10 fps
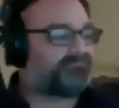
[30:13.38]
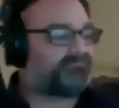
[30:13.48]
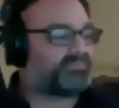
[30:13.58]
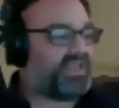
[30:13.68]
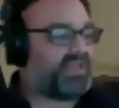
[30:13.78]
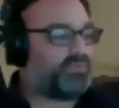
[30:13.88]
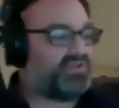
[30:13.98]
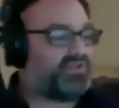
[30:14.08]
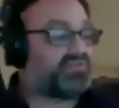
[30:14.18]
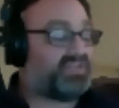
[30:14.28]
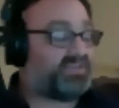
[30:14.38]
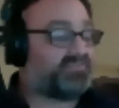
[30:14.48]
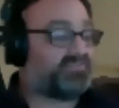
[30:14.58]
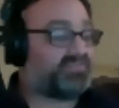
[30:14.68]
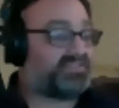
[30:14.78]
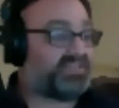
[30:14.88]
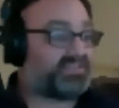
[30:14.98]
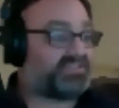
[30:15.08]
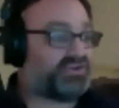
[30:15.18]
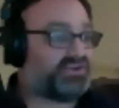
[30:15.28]
And when you ding
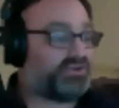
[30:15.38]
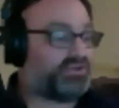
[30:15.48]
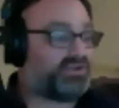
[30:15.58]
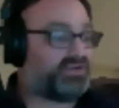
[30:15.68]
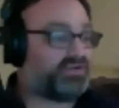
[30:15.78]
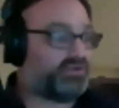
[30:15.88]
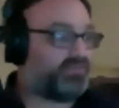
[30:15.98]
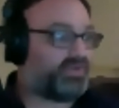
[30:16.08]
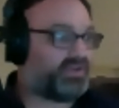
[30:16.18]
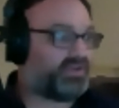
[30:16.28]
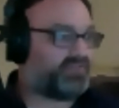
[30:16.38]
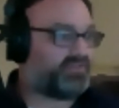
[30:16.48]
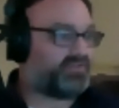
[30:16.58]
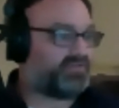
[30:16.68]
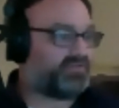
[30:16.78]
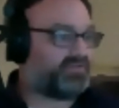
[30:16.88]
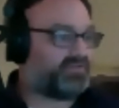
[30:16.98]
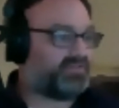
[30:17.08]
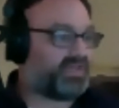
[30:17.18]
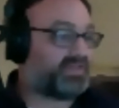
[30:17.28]
56, you can no longer group finder for
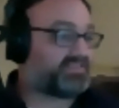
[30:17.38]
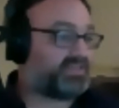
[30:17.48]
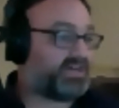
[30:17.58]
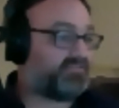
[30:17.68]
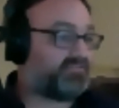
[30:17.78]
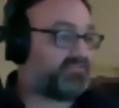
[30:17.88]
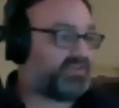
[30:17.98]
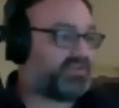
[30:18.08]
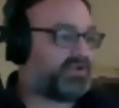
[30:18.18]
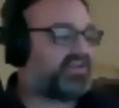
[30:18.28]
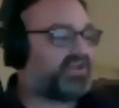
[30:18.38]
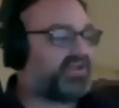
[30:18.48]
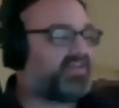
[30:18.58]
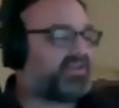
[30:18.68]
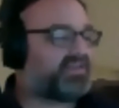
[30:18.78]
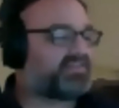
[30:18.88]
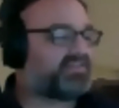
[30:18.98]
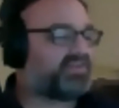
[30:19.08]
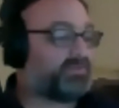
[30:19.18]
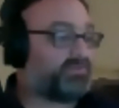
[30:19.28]
that stuff. Or you know how that is.
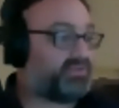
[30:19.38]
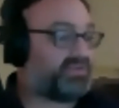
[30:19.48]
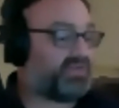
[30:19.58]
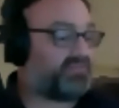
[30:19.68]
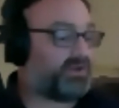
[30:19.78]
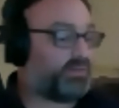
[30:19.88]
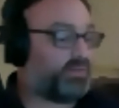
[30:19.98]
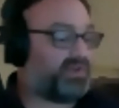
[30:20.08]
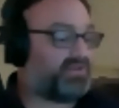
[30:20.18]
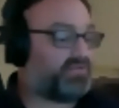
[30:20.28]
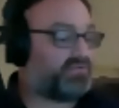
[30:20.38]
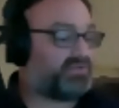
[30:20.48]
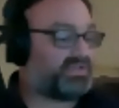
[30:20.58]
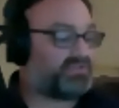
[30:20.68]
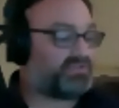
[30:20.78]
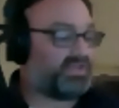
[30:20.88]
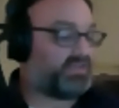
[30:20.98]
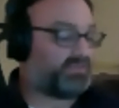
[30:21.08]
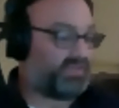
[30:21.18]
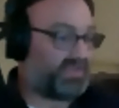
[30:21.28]
You've got to be really careful about when you get to
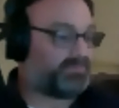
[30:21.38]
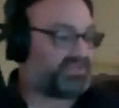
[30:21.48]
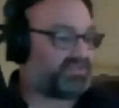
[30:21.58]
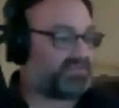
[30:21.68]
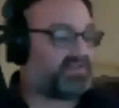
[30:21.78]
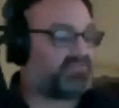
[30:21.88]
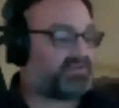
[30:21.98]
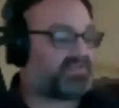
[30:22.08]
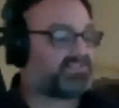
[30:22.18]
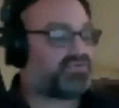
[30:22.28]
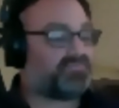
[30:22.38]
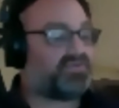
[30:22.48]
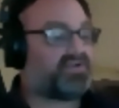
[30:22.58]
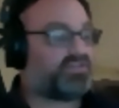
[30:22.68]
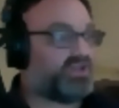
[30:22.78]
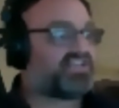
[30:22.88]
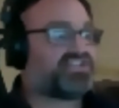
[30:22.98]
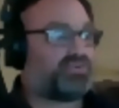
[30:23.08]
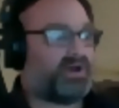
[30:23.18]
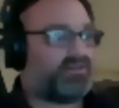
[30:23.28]
any particular level because the group finder locks
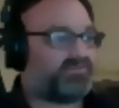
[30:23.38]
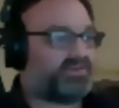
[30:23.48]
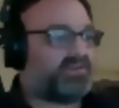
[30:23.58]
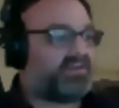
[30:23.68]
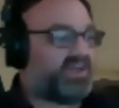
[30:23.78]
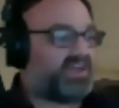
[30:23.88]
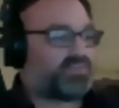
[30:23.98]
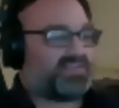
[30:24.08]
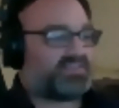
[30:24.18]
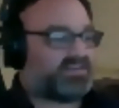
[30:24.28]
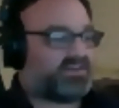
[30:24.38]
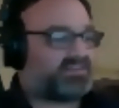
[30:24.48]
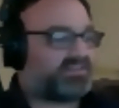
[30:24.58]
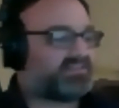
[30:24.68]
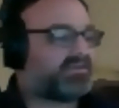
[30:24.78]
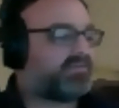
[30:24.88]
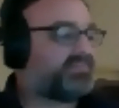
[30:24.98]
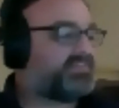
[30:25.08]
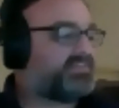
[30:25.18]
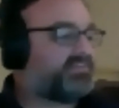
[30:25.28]
you out of XYZ content. So,
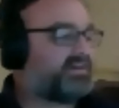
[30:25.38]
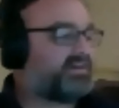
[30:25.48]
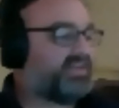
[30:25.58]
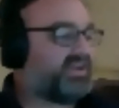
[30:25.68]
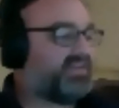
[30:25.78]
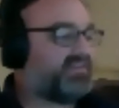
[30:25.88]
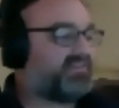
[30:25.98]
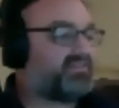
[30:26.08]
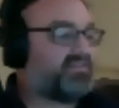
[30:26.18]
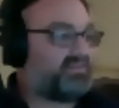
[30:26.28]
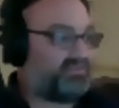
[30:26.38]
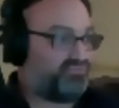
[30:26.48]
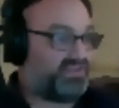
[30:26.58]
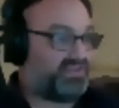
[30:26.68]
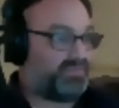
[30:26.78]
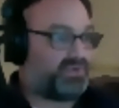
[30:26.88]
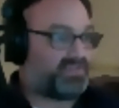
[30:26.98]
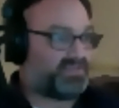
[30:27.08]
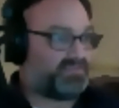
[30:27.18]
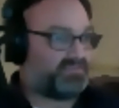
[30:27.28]
yeah, it is really
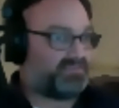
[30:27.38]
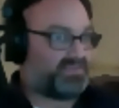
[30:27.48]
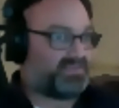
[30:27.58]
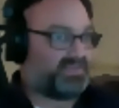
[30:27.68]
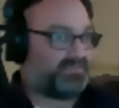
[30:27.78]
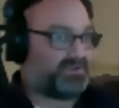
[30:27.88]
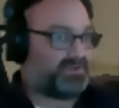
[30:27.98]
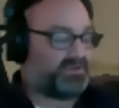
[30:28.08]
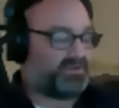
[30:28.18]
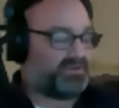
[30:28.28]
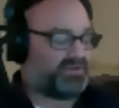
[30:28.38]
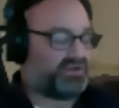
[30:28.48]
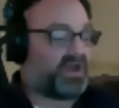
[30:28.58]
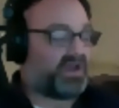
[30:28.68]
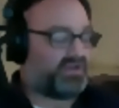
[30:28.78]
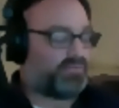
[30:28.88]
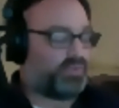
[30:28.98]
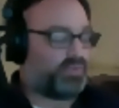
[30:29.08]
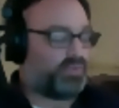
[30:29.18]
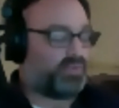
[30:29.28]
important to keep a good eye
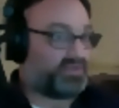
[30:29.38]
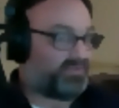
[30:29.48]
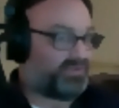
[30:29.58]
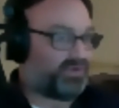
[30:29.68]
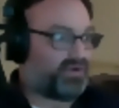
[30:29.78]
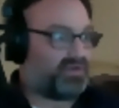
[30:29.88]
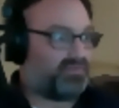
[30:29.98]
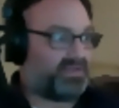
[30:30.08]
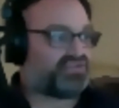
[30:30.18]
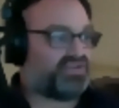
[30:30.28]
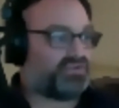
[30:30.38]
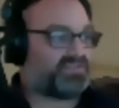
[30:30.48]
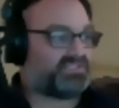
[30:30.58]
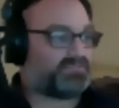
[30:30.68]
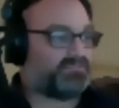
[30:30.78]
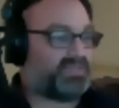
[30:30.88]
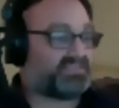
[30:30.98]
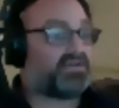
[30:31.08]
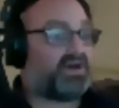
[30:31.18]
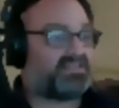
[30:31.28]
on what level you're on and make sure you don't
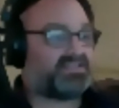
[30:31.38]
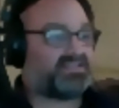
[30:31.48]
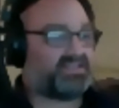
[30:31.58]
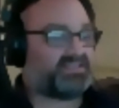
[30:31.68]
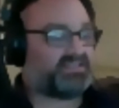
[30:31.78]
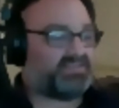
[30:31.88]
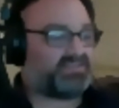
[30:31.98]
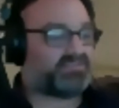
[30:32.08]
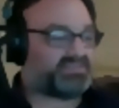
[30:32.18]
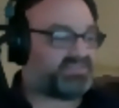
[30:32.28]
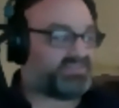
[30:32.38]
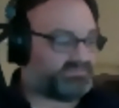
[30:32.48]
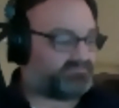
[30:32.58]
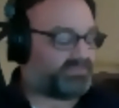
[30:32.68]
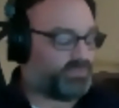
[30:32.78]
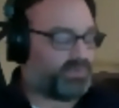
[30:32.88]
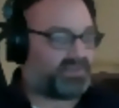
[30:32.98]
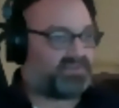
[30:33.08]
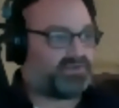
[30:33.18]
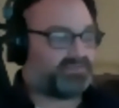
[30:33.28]
miss content that's level specific if you
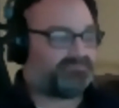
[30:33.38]
want to do it.